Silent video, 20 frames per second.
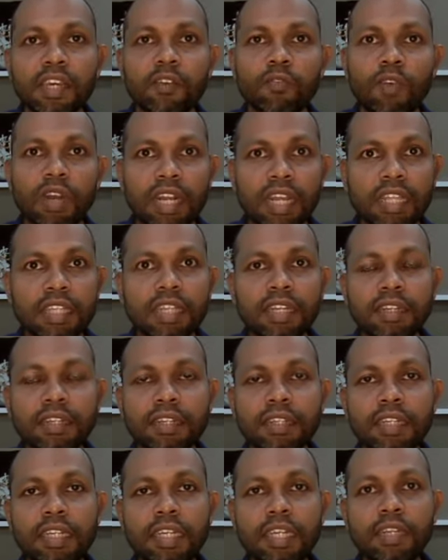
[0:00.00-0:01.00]
what are the
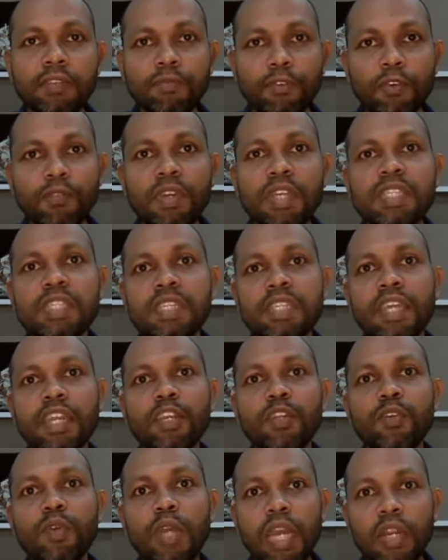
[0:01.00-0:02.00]
information
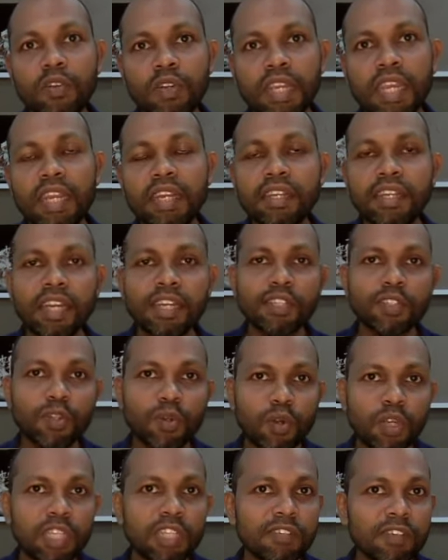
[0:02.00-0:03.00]
that you have to get and
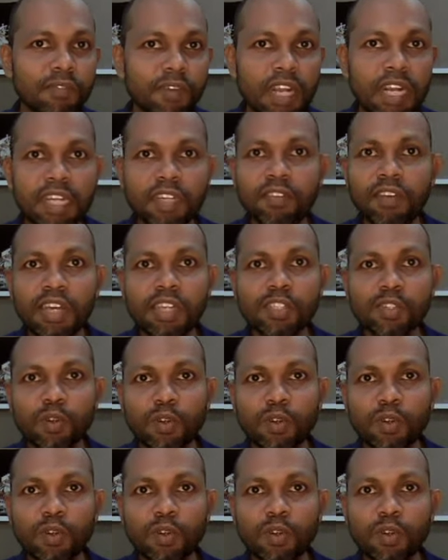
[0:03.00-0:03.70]
show in the mobile device.